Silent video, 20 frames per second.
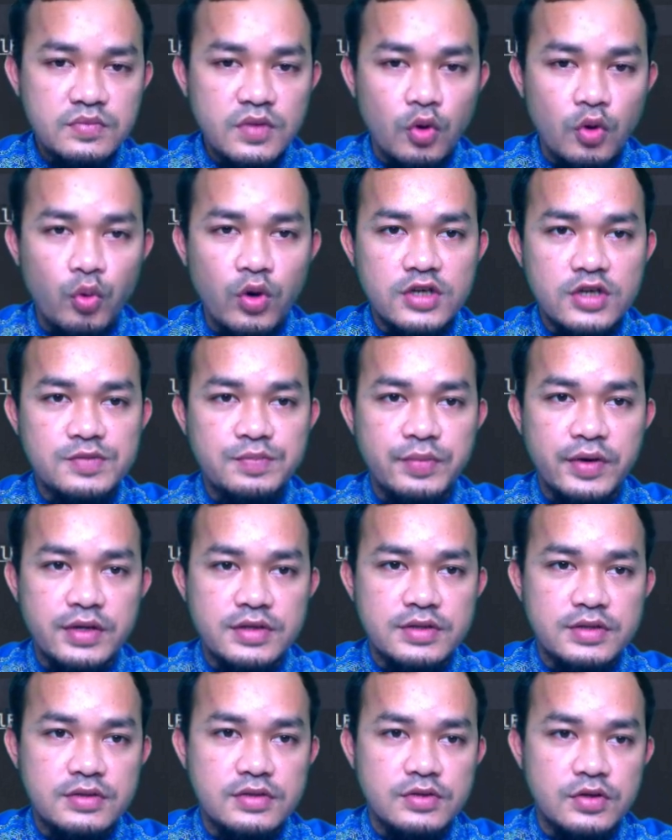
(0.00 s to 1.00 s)
workspace,
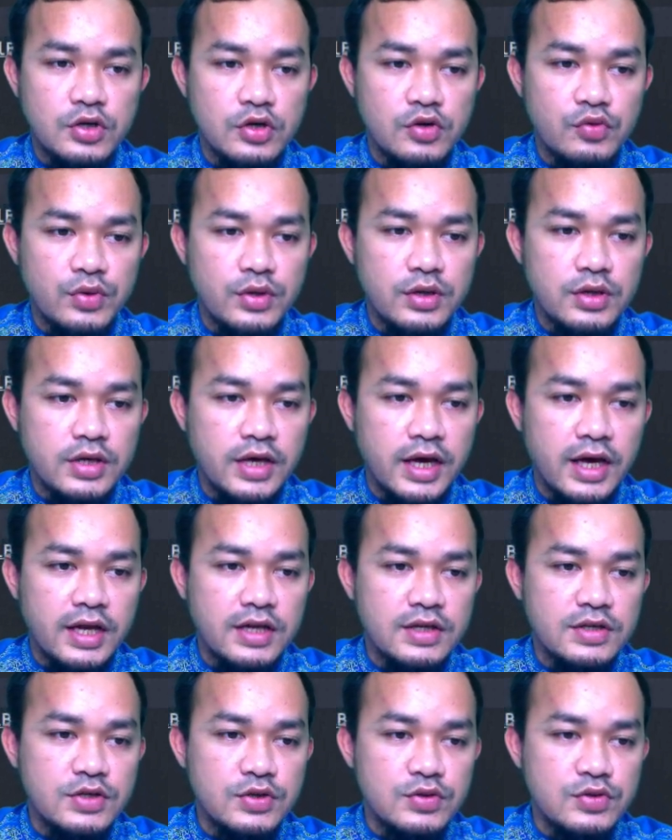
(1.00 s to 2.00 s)
so we
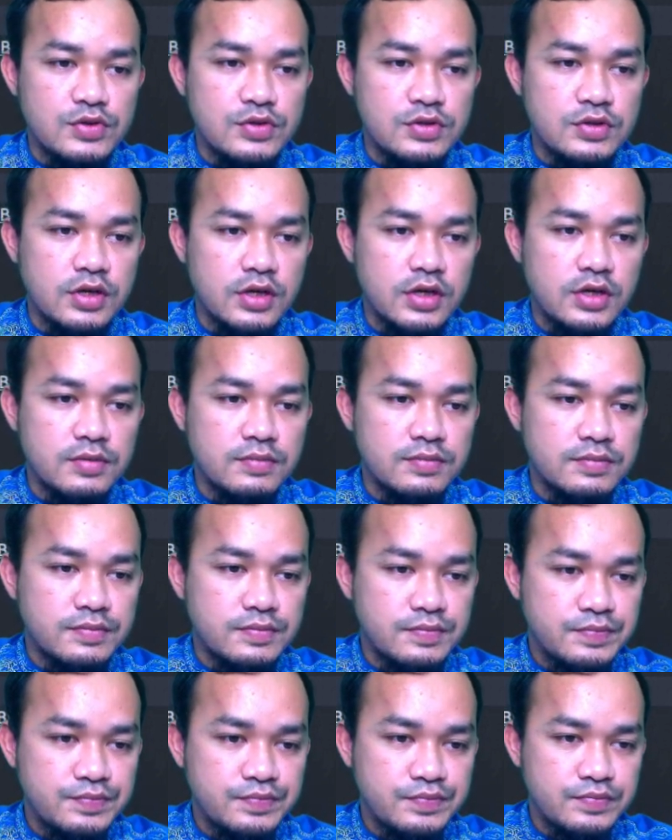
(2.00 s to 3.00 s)
can use the
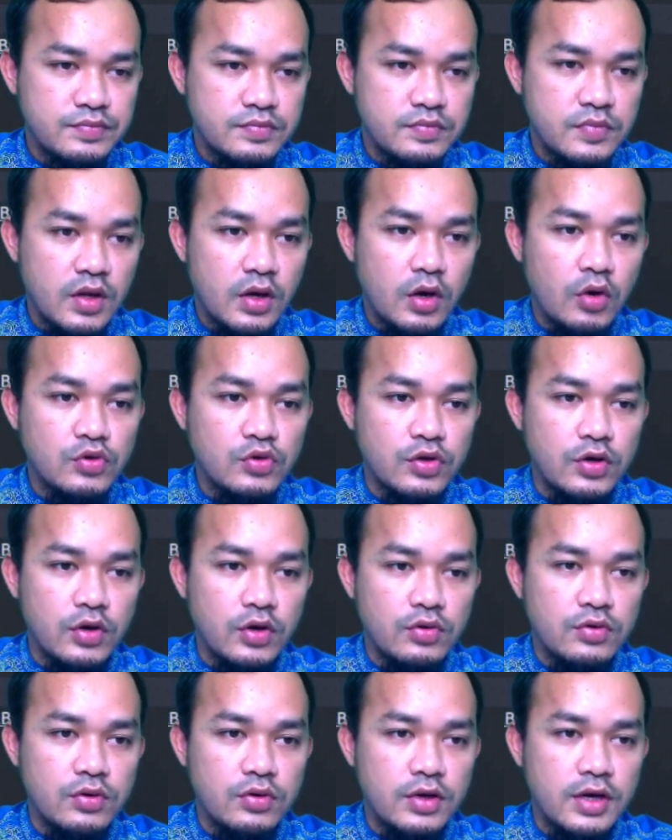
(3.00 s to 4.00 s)

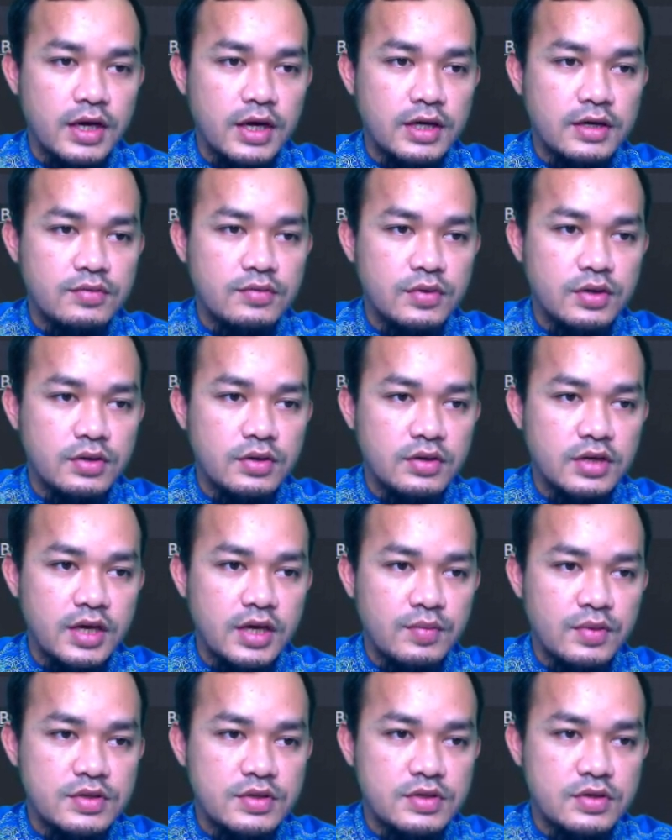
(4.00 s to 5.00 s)
Autoload, okay. We
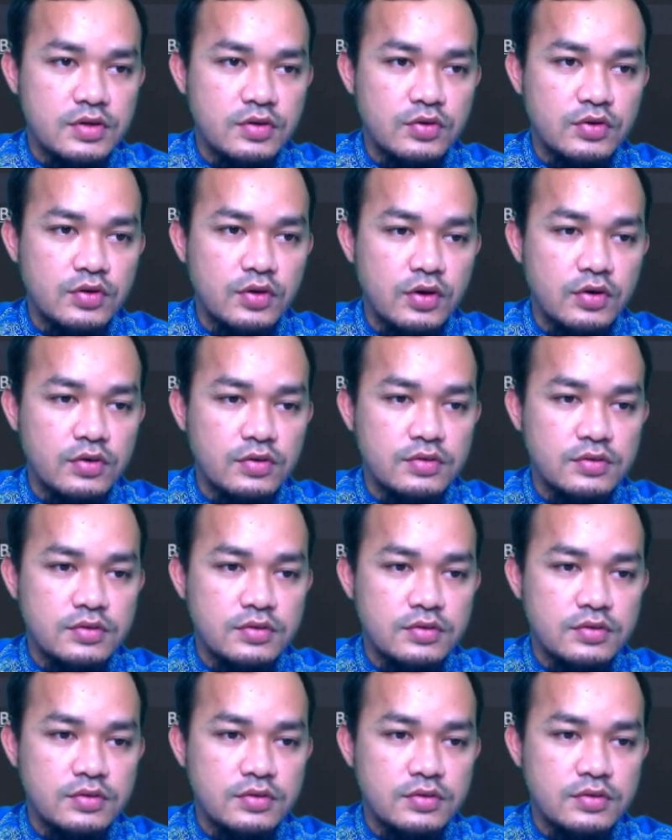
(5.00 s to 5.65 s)
name is Autoload.